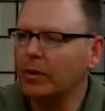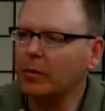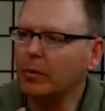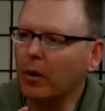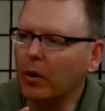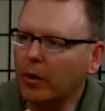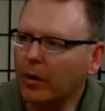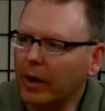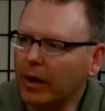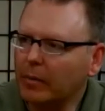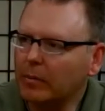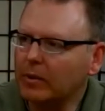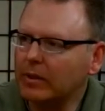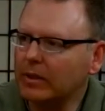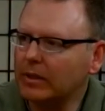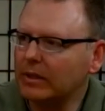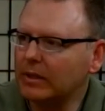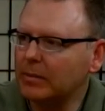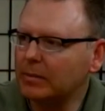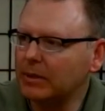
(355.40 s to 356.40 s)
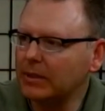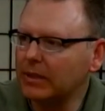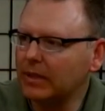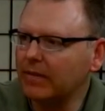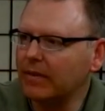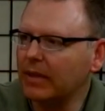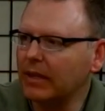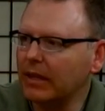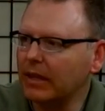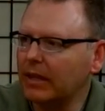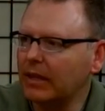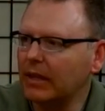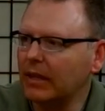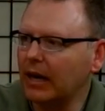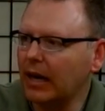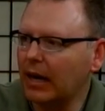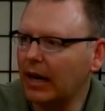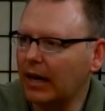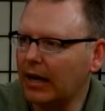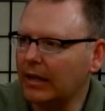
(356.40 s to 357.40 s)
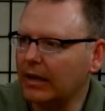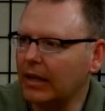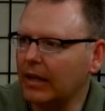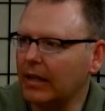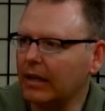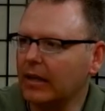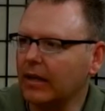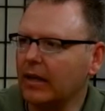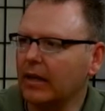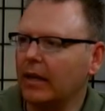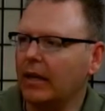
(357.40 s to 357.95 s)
we are able to specifically highlight